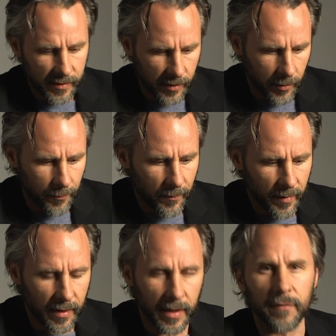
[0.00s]
So
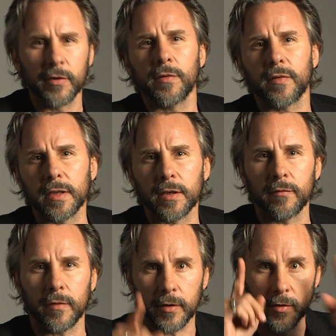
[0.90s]
if you think
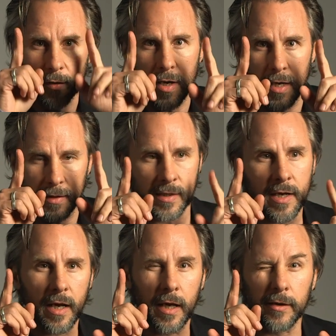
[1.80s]
of your eyes
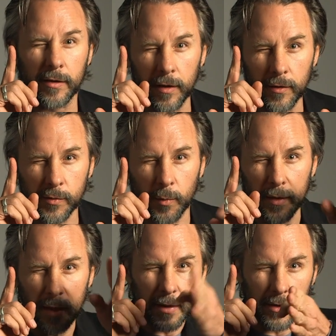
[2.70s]
and you close
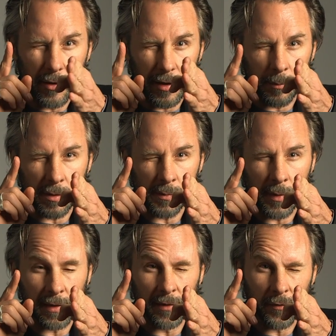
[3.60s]
one eye, you get a
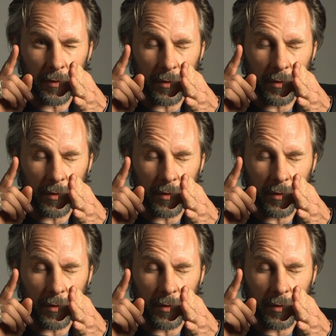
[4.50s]
perspective.